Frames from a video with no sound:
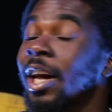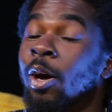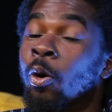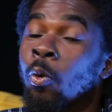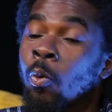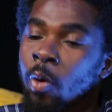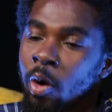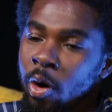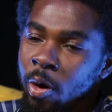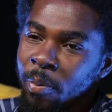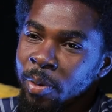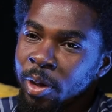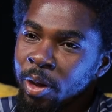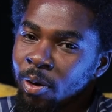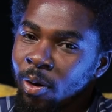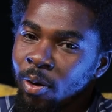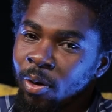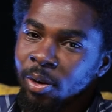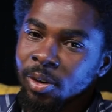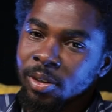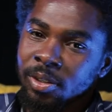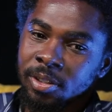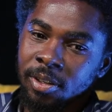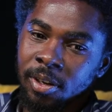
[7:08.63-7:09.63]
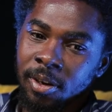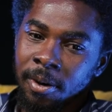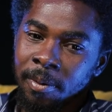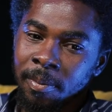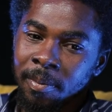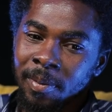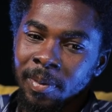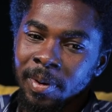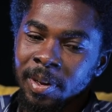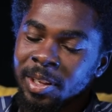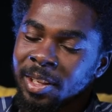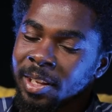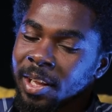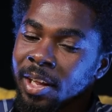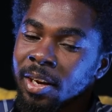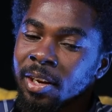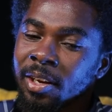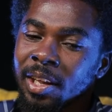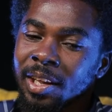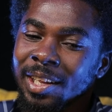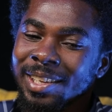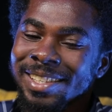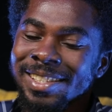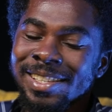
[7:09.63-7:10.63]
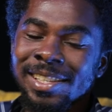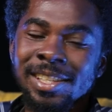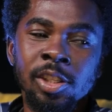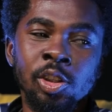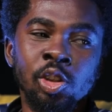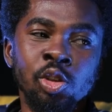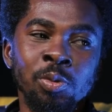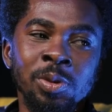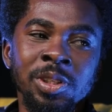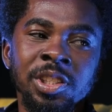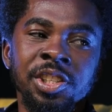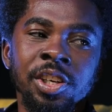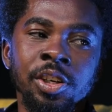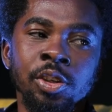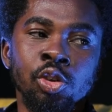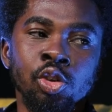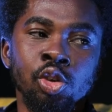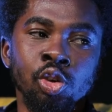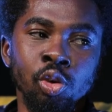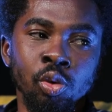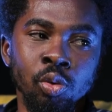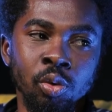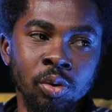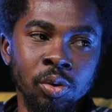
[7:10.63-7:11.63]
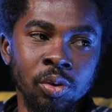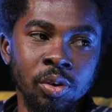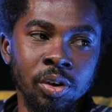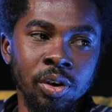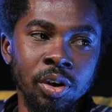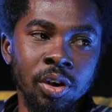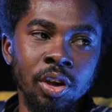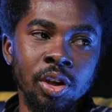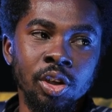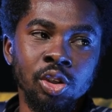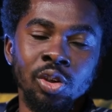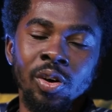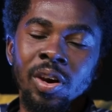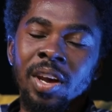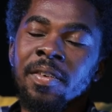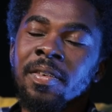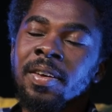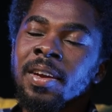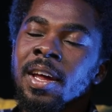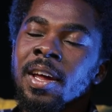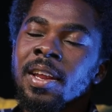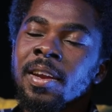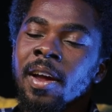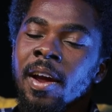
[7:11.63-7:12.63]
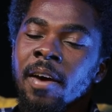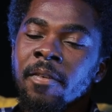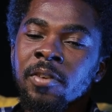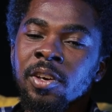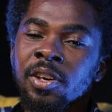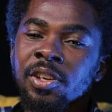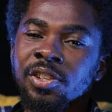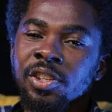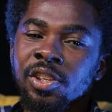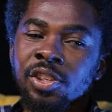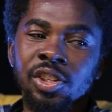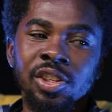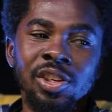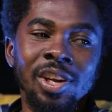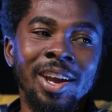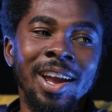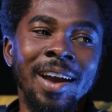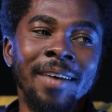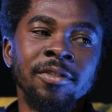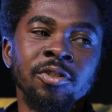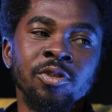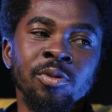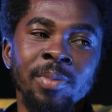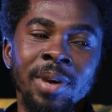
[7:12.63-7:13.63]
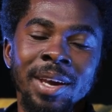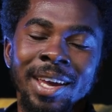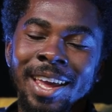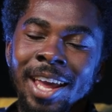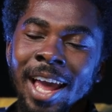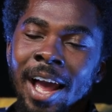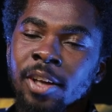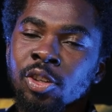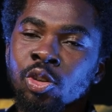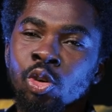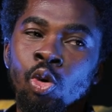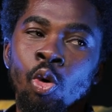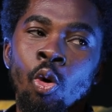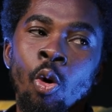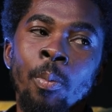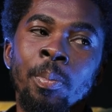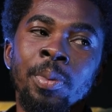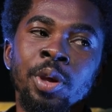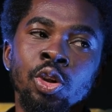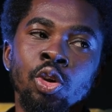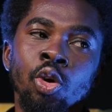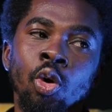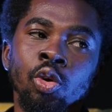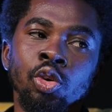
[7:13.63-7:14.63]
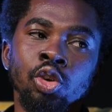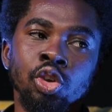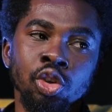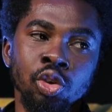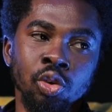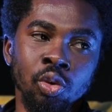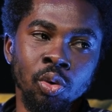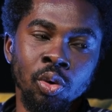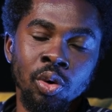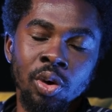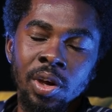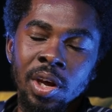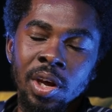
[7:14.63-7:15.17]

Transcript: It will, because then it seems to be just you. So in every decision that you have to make, it has to go beyond you.